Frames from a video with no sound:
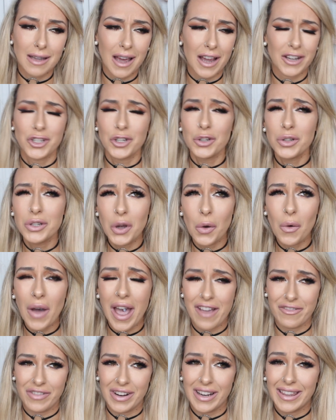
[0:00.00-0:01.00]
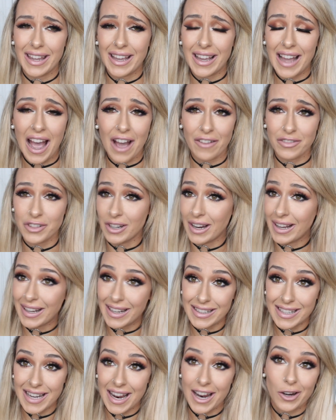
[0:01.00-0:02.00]
I should know everything after like
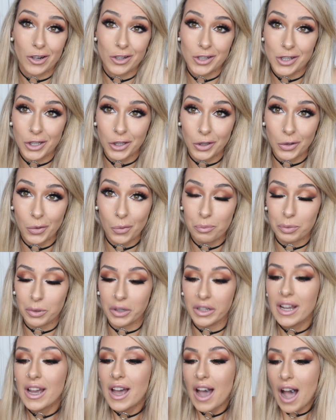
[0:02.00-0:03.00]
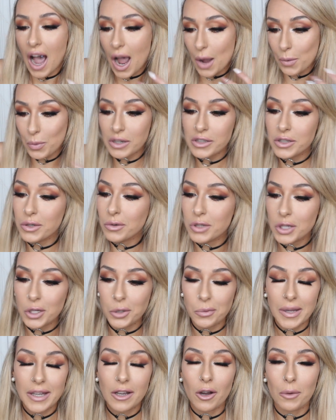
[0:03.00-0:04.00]
a day or two but I will do a
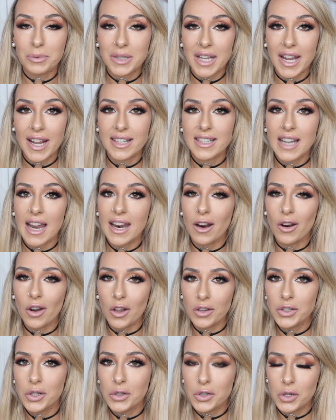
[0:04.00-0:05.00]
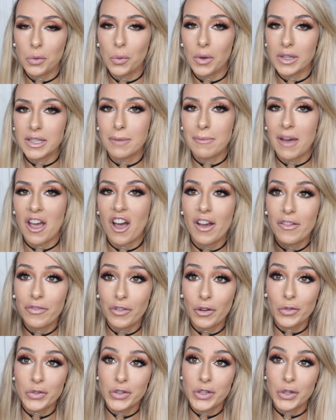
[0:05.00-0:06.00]
two week update and I'll also do what's on my
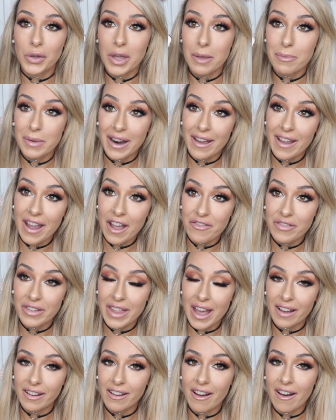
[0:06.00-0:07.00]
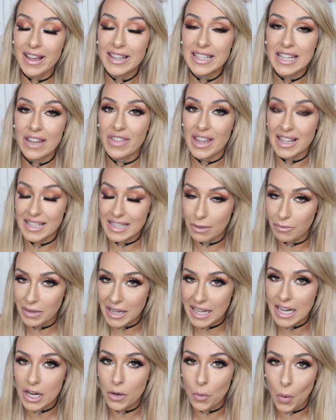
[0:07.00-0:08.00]
iPhone so keep an eye out for that guys if that's
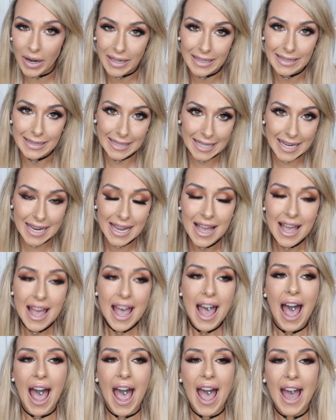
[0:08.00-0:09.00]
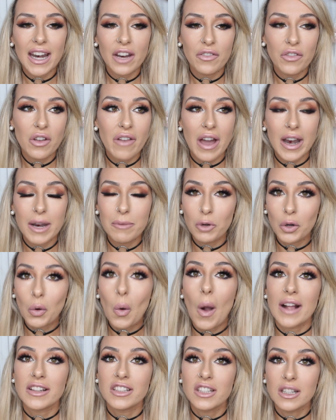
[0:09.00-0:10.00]
something you want to see. And if you have any more
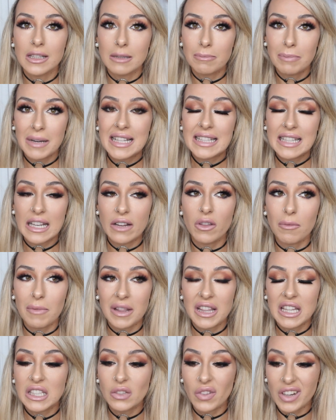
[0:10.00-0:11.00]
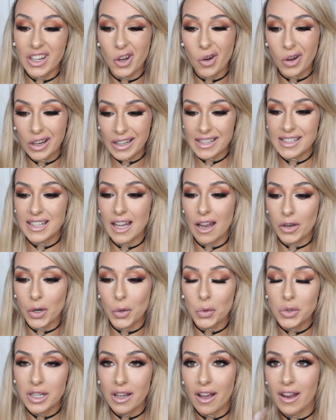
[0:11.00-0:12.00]
questions please leave them in this video. At least I'll
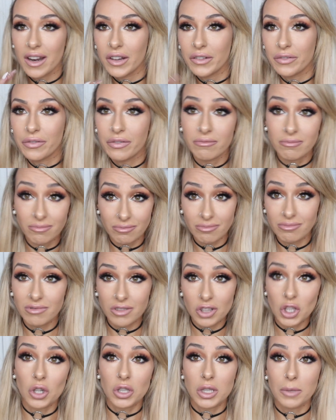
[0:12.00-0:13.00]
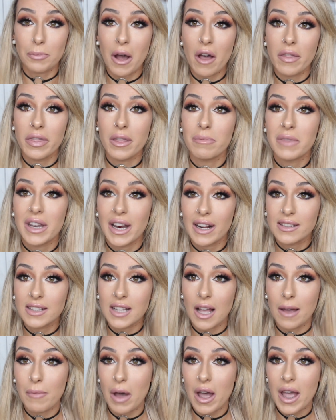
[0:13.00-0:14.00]
know to kind of touch upon them the next
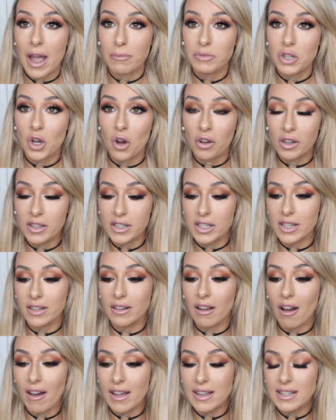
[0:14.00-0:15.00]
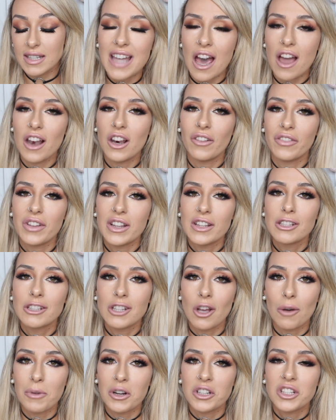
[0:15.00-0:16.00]
time I am talking to you guys. I love you
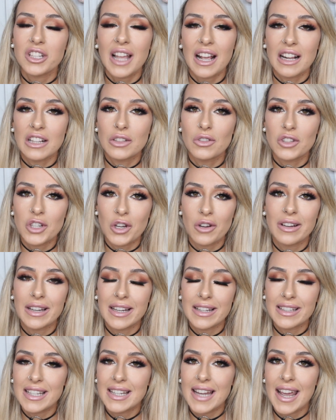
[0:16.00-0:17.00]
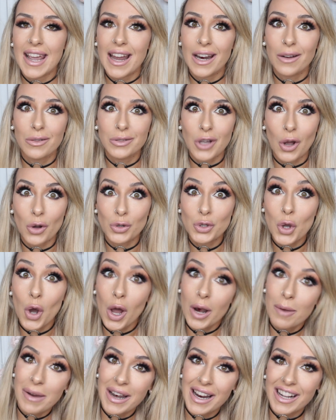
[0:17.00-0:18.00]
so much. Thanks for tuning in today and I will talk to you
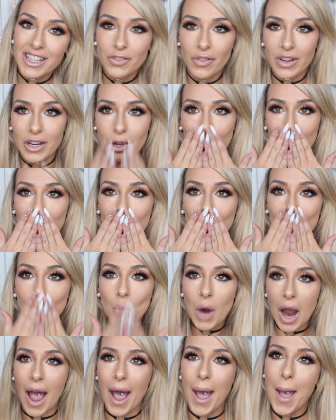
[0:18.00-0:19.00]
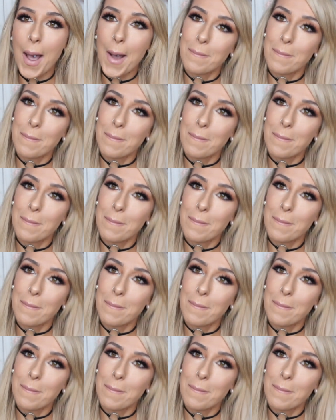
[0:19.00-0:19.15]
all in my next video. Mwah.